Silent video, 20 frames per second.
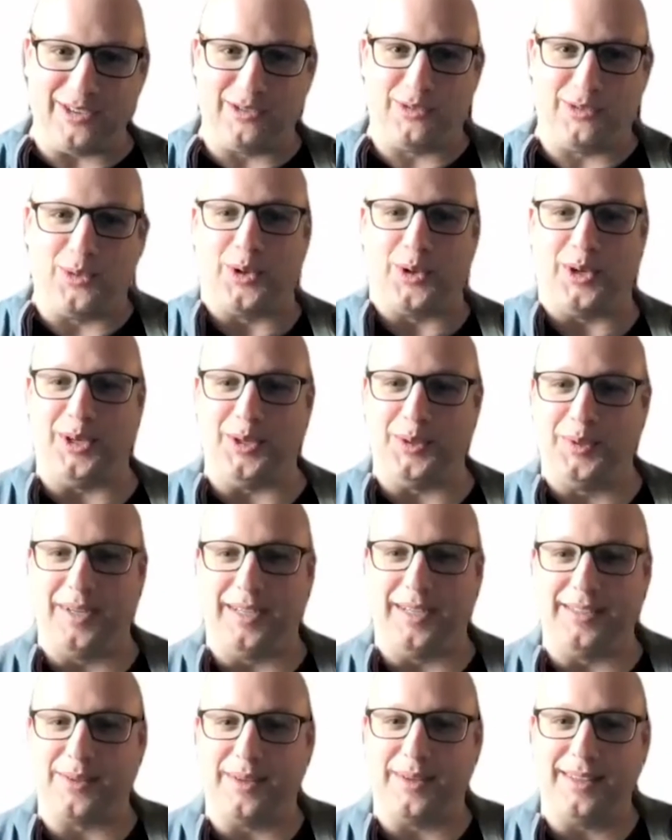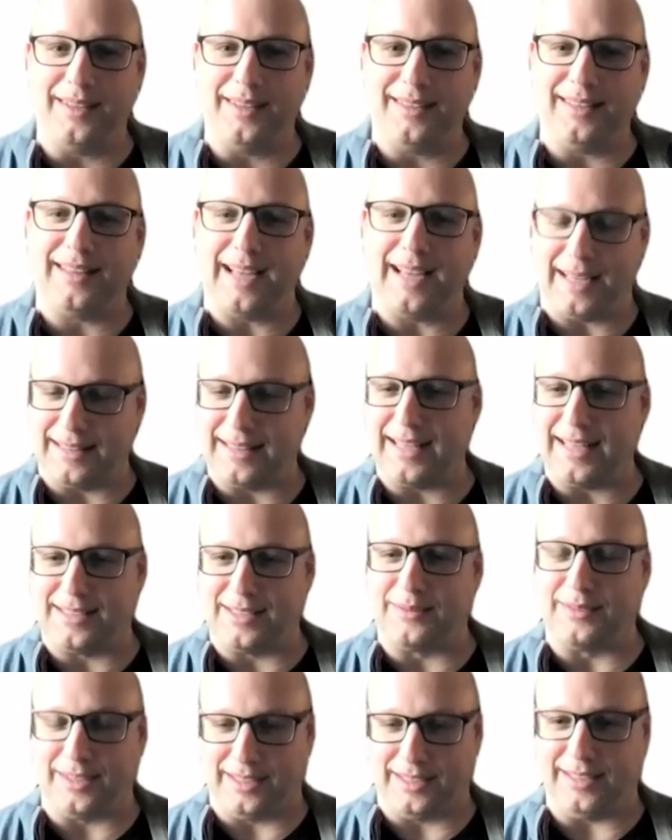for you. And so I think
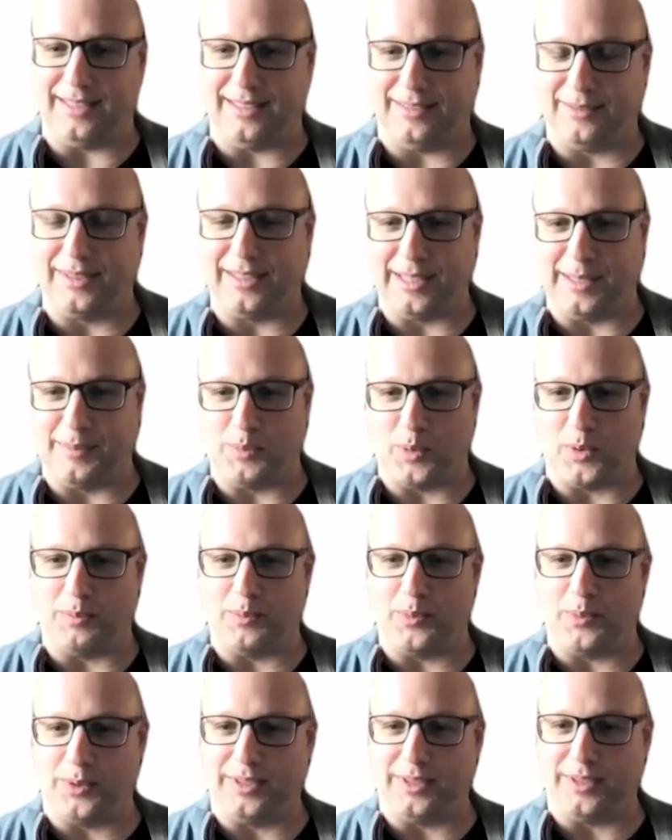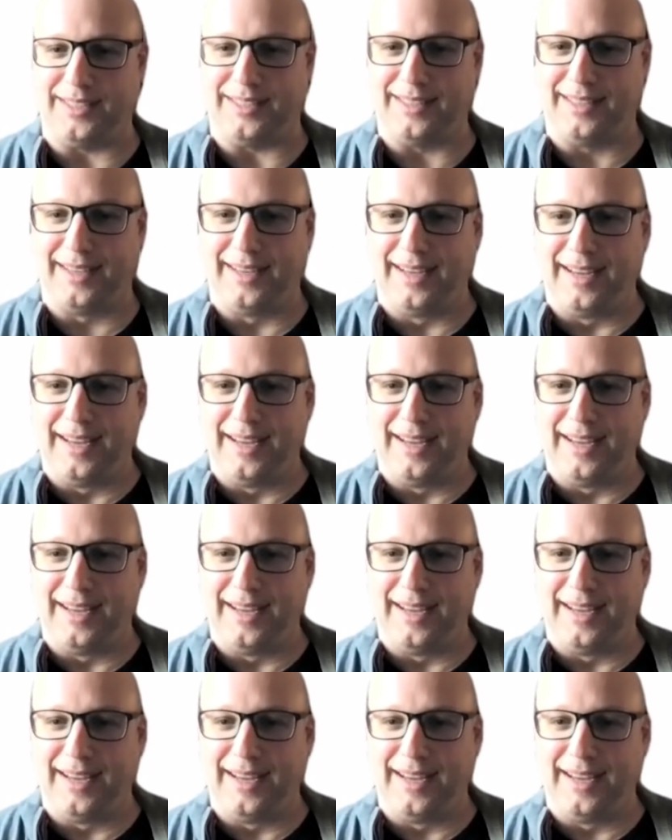that's a really, really important point to